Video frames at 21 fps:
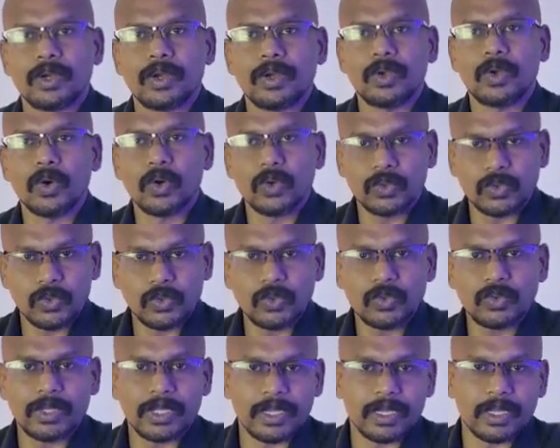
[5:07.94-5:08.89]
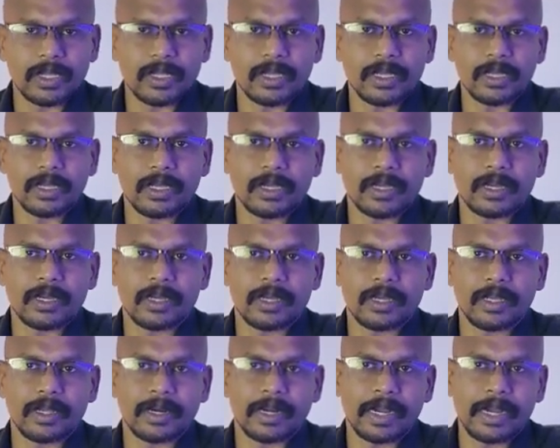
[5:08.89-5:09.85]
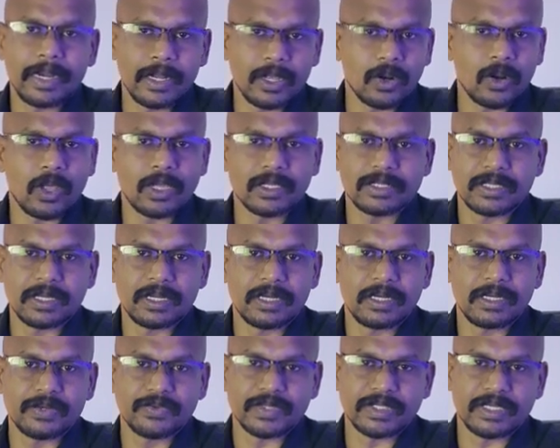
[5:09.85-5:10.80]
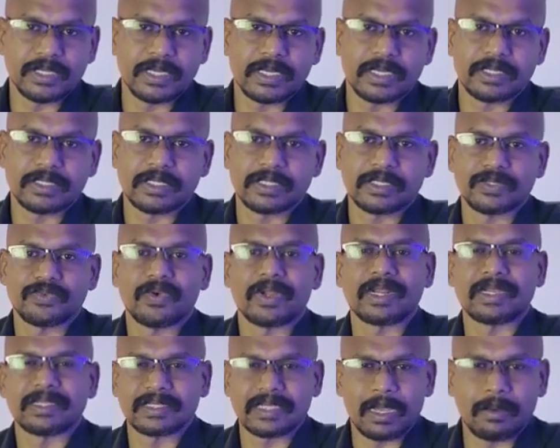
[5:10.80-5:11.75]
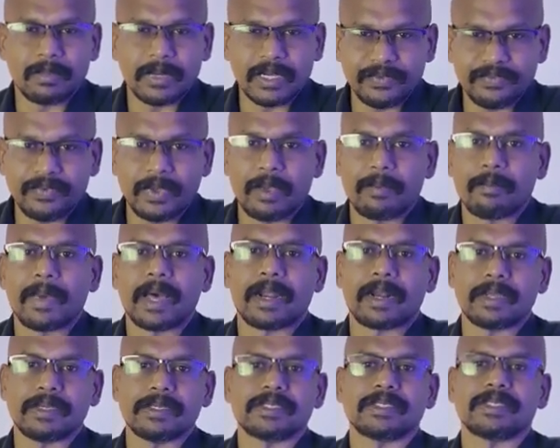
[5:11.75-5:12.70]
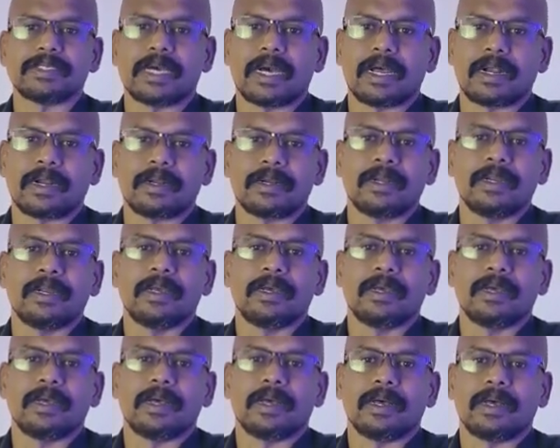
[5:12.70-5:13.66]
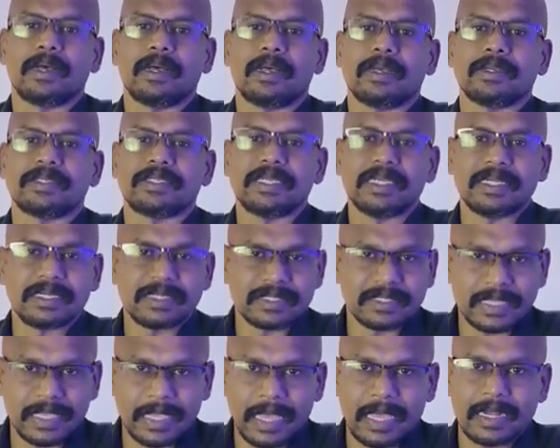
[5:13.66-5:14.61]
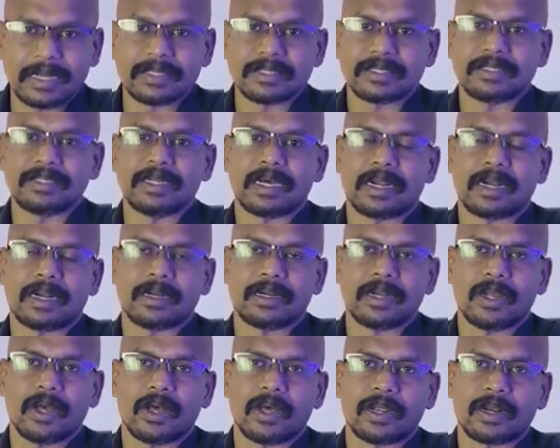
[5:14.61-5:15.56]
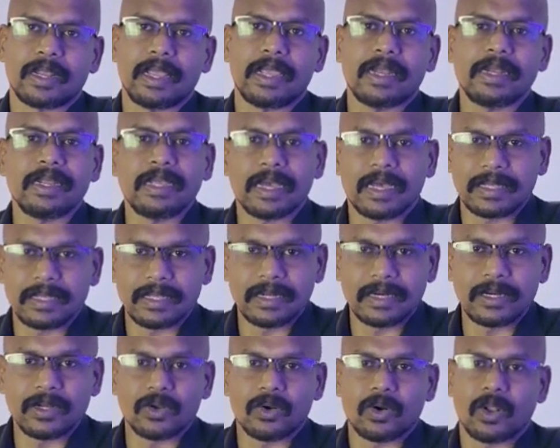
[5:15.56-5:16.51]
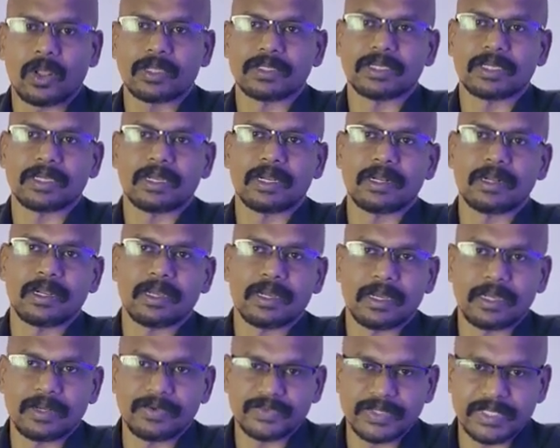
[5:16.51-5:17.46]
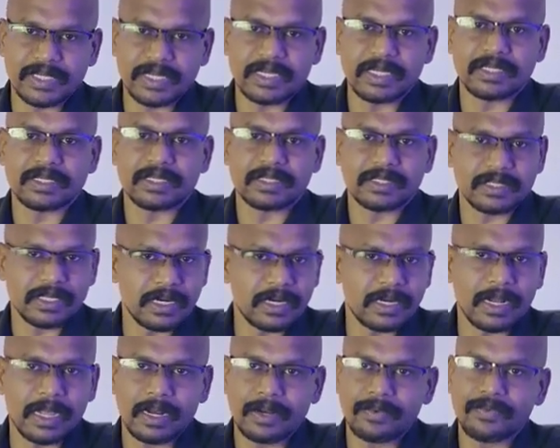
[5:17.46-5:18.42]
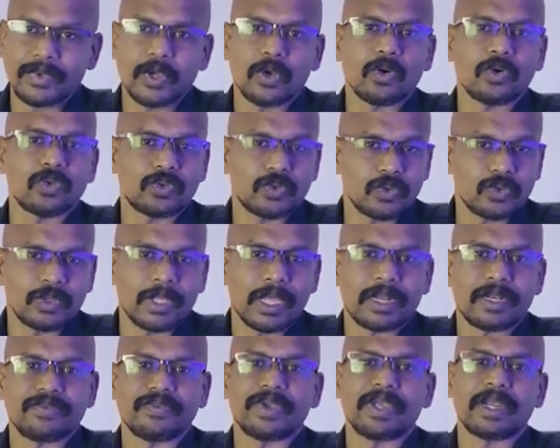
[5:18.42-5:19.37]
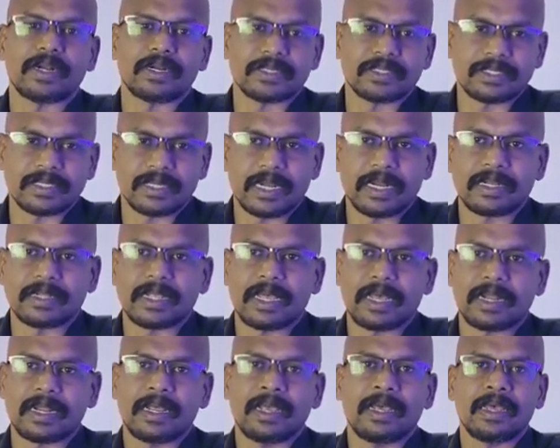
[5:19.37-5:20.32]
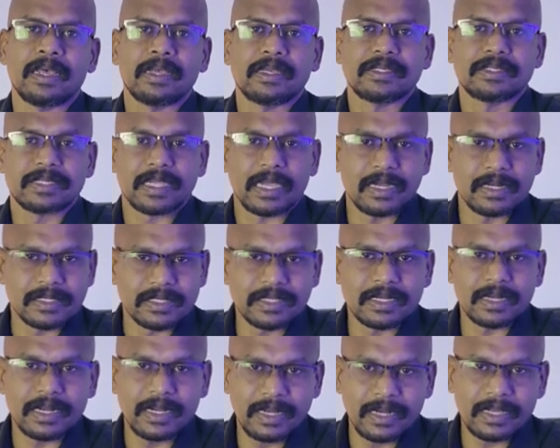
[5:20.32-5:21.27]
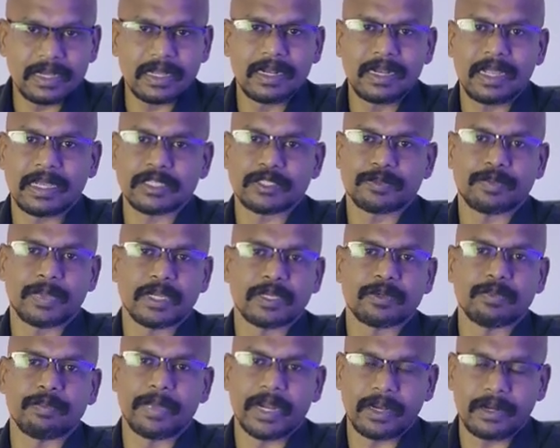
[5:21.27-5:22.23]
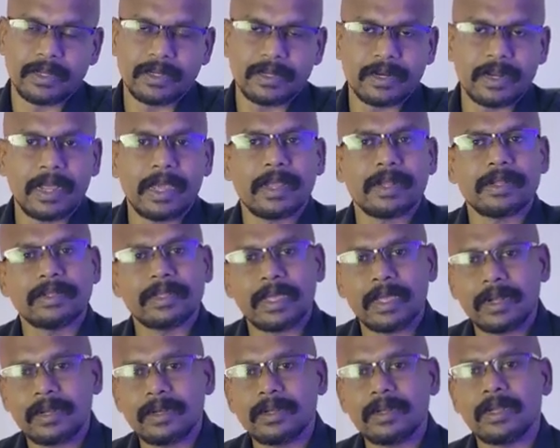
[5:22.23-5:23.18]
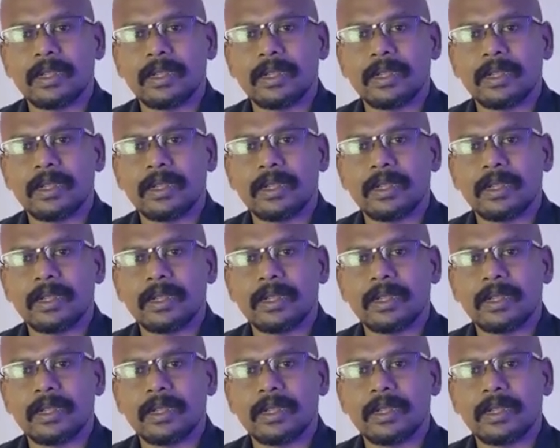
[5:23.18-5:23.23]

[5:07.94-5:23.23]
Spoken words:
go through the radiological investigations. For example, if MRI is done, a CT scan is done, or any other neurological investigations are done, we go through that, we understand that child's clinical aspect better, and then